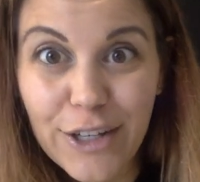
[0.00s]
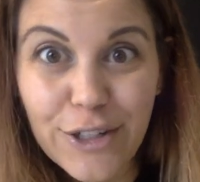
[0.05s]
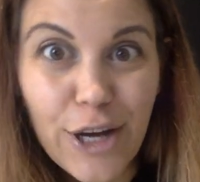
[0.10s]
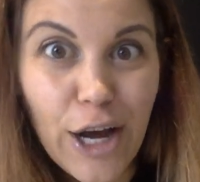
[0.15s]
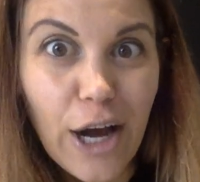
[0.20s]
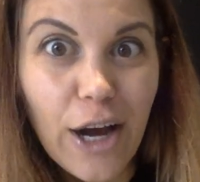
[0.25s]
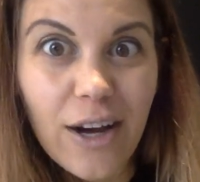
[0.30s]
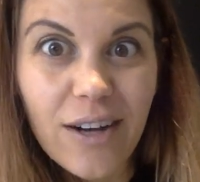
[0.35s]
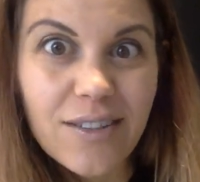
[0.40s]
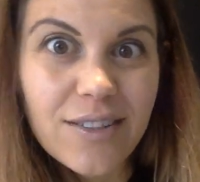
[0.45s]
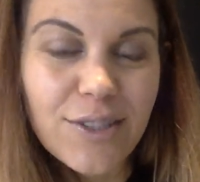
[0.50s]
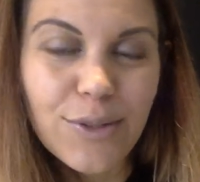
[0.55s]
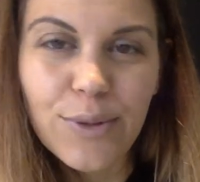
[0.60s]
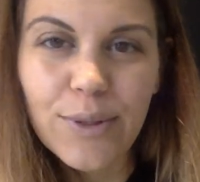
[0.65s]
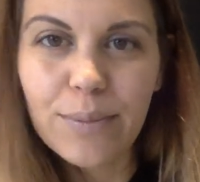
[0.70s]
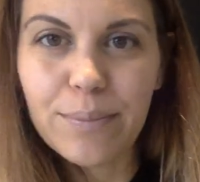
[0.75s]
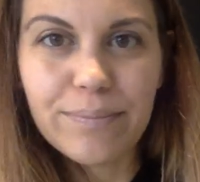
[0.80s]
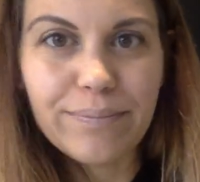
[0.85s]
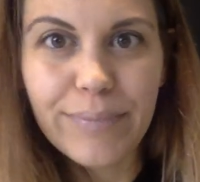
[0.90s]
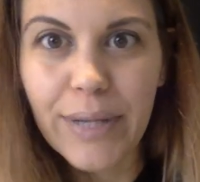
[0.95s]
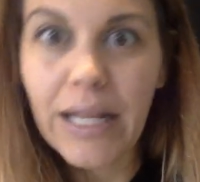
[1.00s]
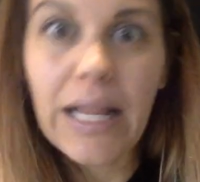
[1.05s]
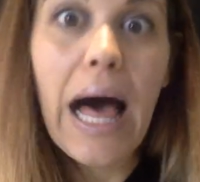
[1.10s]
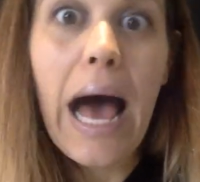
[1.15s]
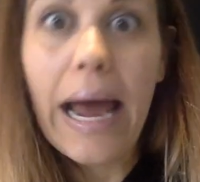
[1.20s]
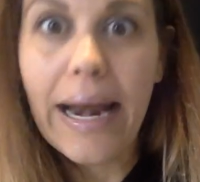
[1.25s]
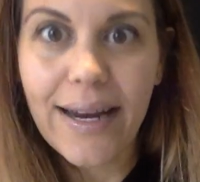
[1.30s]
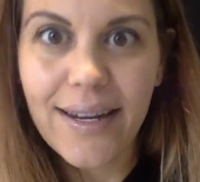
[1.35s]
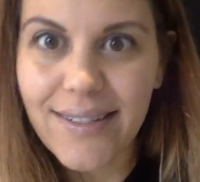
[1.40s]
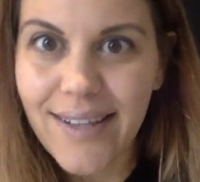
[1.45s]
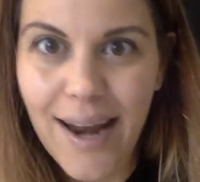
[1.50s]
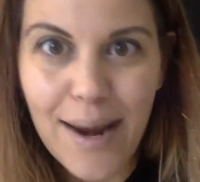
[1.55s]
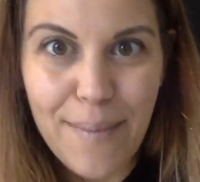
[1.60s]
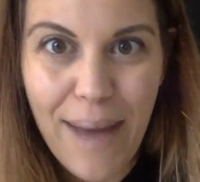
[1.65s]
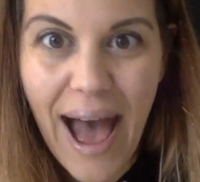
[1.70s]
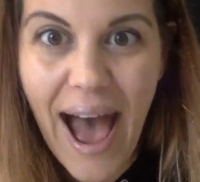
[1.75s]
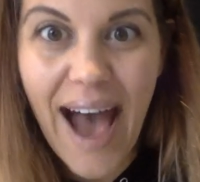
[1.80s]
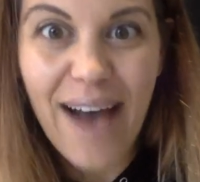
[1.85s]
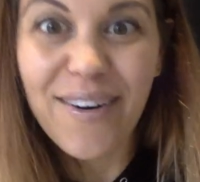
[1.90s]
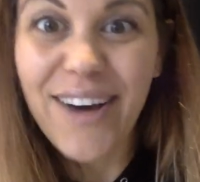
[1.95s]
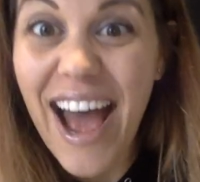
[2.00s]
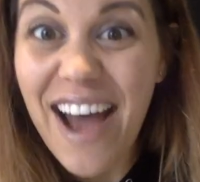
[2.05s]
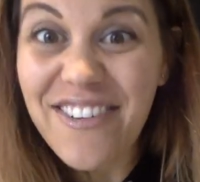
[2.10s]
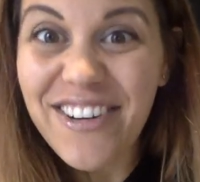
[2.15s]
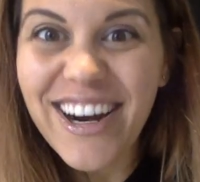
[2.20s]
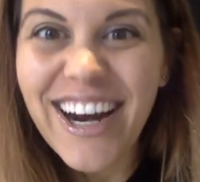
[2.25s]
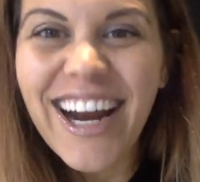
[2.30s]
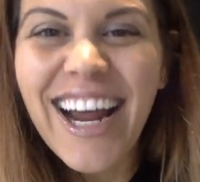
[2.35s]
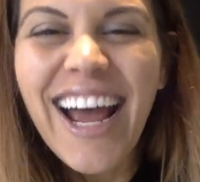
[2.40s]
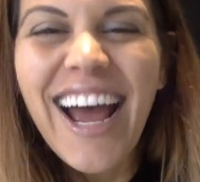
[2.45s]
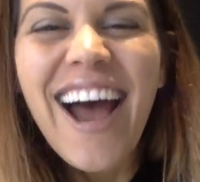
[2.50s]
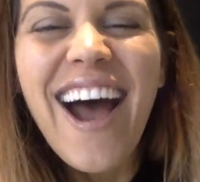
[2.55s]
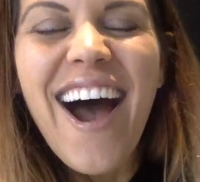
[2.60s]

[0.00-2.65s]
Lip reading: your dog, doing Pilates on a mat, whatever.